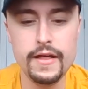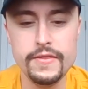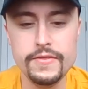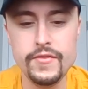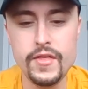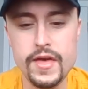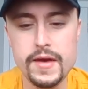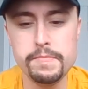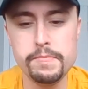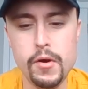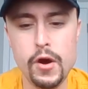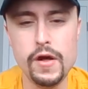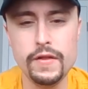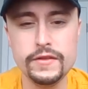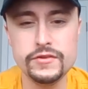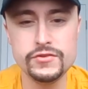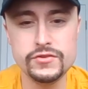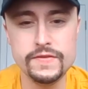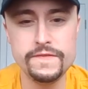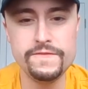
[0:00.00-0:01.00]
They
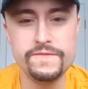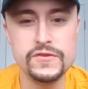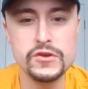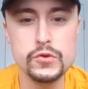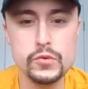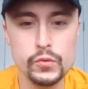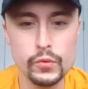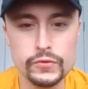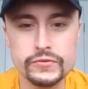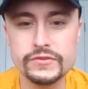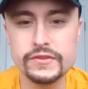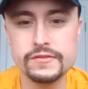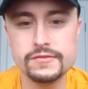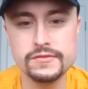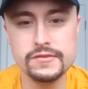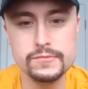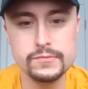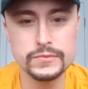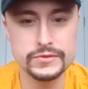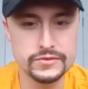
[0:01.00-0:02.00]
abolished the feudal
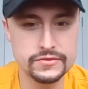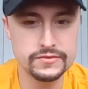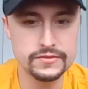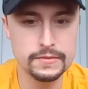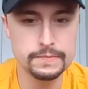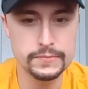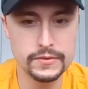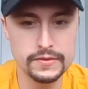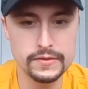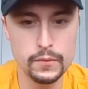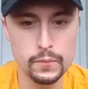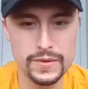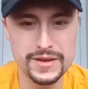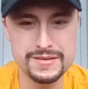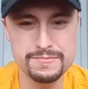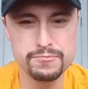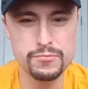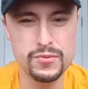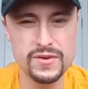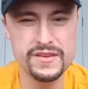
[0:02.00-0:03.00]
system, which is something that we
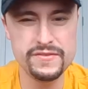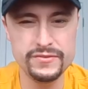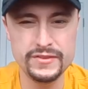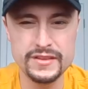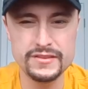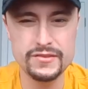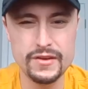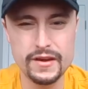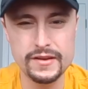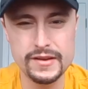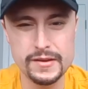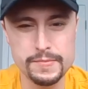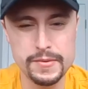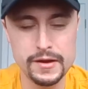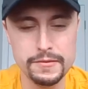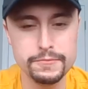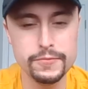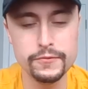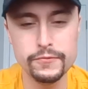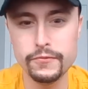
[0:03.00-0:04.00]
had briefly talked
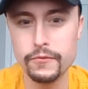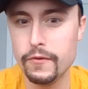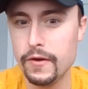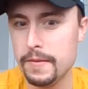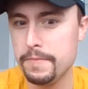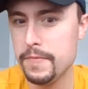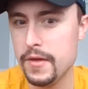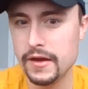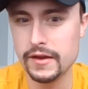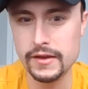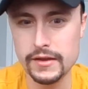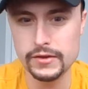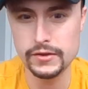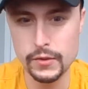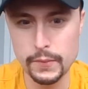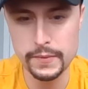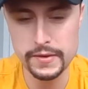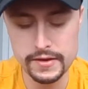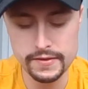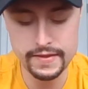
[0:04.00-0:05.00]
about before. I'm not going to
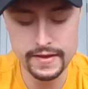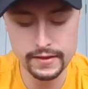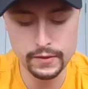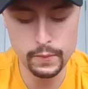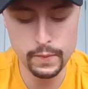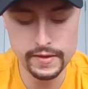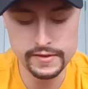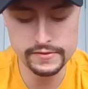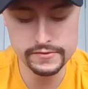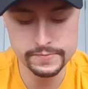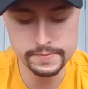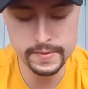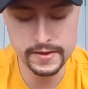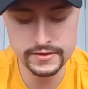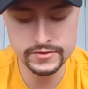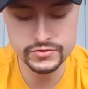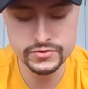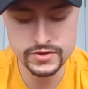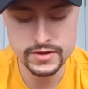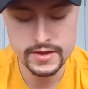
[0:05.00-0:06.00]
go into that quite as
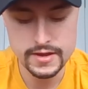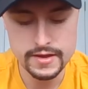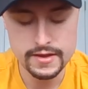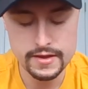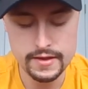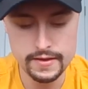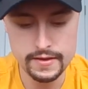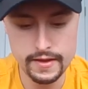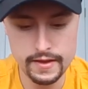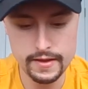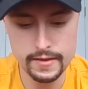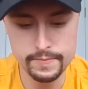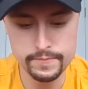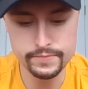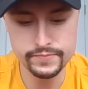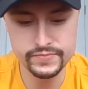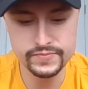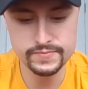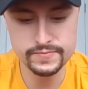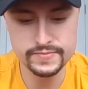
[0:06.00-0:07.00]
much.
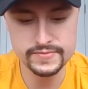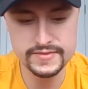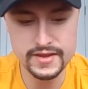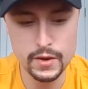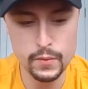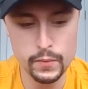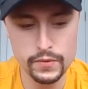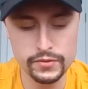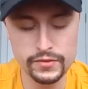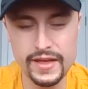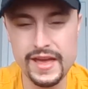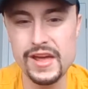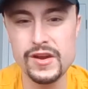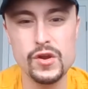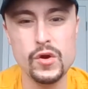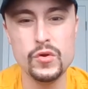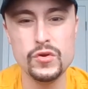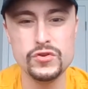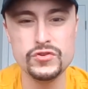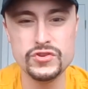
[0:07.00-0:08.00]
Um, Dealt with land
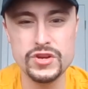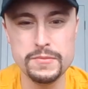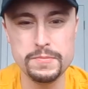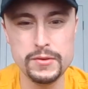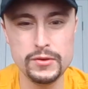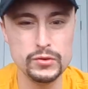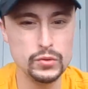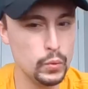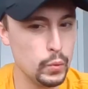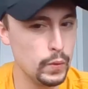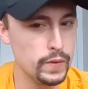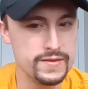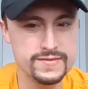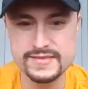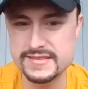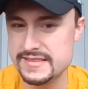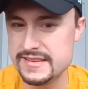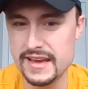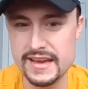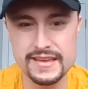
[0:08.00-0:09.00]
ownership and lords
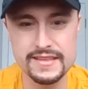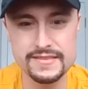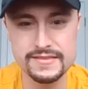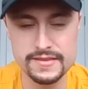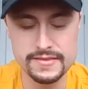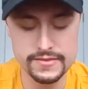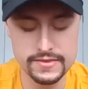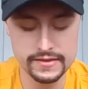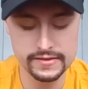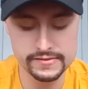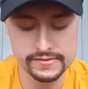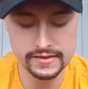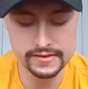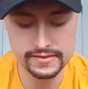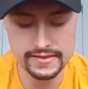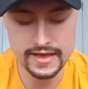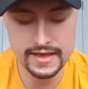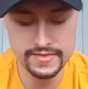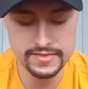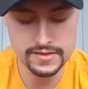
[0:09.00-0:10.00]
and knights and things like
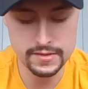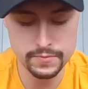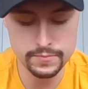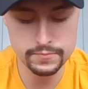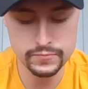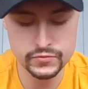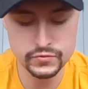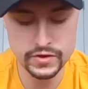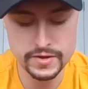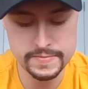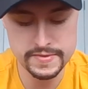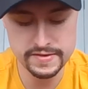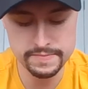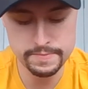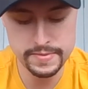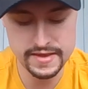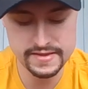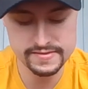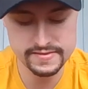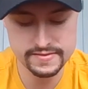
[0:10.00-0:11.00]
that, and the treatment
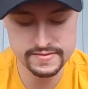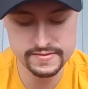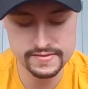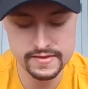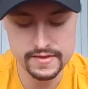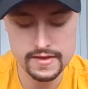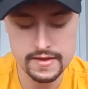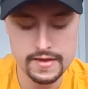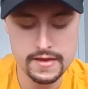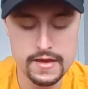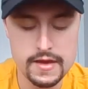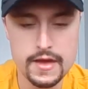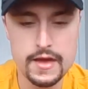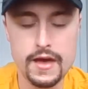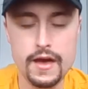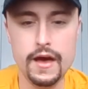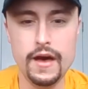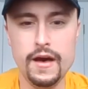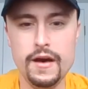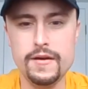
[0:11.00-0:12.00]
of peasants.
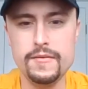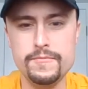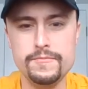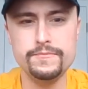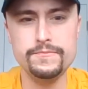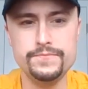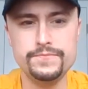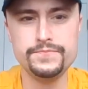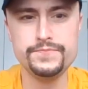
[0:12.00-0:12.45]
Um,